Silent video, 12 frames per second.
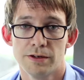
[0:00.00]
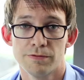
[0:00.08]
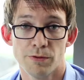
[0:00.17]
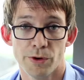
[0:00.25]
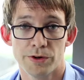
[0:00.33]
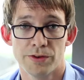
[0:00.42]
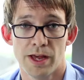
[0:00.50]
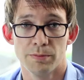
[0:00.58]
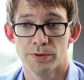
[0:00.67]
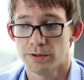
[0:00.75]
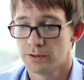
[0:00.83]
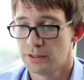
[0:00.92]
For
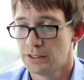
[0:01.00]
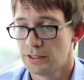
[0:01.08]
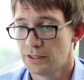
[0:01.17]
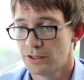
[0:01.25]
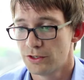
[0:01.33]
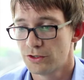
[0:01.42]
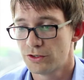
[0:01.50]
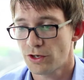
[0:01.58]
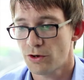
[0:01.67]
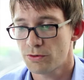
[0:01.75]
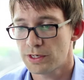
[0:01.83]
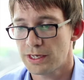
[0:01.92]
example,
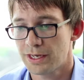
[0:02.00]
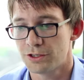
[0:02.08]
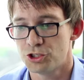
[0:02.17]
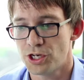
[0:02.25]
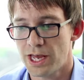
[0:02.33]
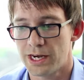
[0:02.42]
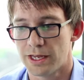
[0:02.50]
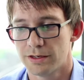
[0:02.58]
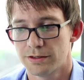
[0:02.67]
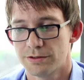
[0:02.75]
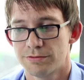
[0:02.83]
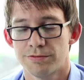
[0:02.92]
Tony and
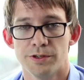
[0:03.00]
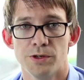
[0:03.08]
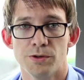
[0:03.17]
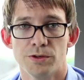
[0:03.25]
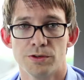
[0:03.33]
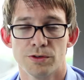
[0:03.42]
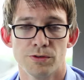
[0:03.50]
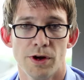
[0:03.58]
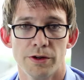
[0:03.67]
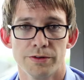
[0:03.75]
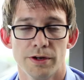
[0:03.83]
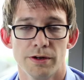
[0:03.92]
Janet flew to
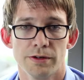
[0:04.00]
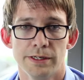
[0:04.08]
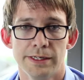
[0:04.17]
Toronto.